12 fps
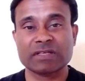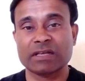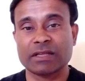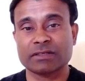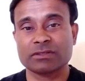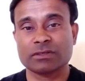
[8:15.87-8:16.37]

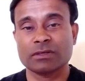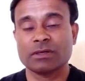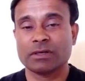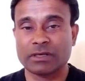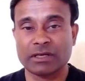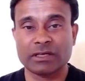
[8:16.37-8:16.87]
collect
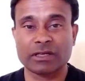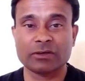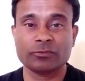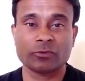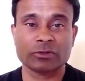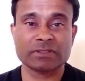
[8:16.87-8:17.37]

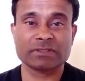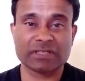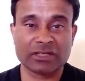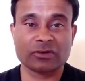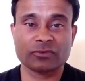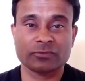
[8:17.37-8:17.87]
data for the
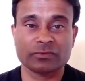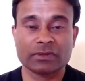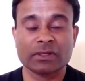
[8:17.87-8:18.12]
sake of